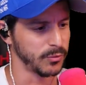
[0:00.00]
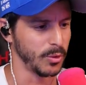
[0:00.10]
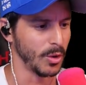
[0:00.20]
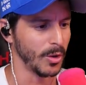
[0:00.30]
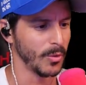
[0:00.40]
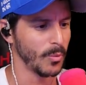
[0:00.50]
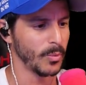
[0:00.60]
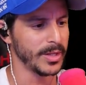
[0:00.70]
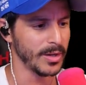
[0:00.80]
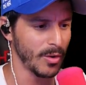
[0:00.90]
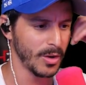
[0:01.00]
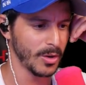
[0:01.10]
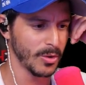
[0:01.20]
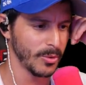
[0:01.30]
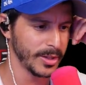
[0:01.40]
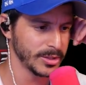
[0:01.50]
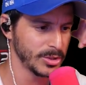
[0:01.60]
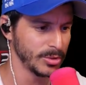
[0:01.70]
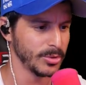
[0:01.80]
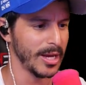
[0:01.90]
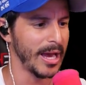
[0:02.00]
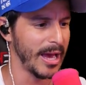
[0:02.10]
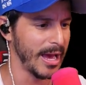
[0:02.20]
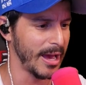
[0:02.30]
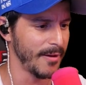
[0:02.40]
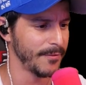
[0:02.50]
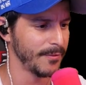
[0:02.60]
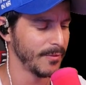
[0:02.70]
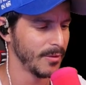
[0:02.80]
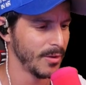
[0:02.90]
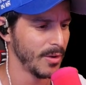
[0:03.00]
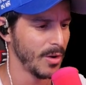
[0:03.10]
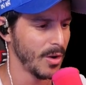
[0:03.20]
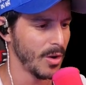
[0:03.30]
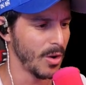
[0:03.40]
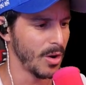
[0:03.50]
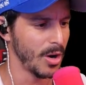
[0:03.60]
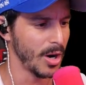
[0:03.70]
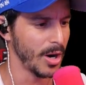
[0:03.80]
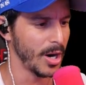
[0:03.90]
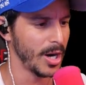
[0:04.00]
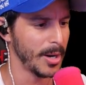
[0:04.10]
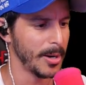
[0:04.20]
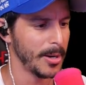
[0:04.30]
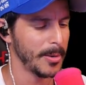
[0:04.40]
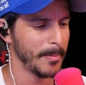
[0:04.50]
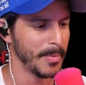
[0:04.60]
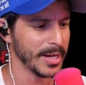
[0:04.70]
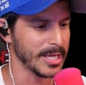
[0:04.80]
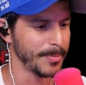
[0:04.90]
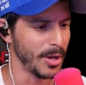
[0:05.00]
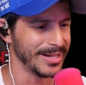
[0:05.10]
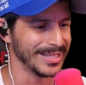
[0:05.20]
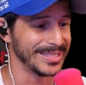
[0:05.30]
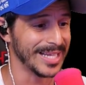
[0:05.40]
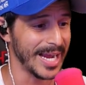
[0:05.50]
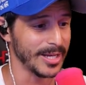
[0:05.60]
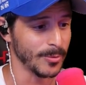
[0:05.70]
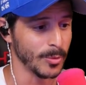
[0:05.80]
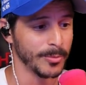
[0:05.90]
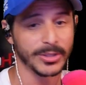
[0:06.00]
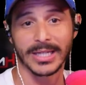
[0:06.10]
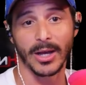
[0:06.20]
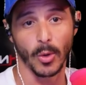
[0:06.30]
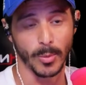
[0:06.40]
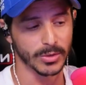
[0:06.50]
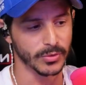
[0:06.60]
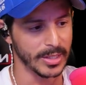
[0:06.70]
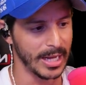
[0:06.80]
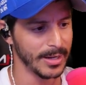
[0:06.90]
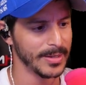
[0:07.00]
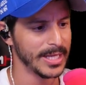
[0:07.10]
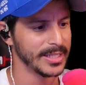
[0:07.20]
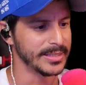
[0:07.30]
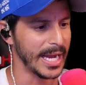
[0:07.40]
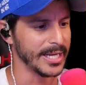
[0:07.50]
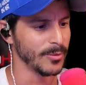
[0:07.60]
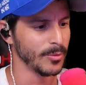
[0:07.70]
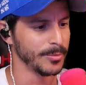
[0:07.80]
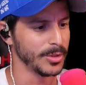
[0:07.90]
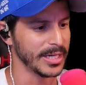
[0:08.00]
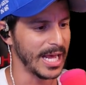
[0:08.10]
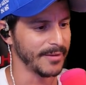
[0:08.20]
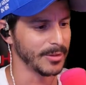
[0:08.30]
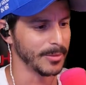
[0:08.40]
floor, we are going to have our monkey paw in the dining room, which I almost forgot. Dining room, you're going to have the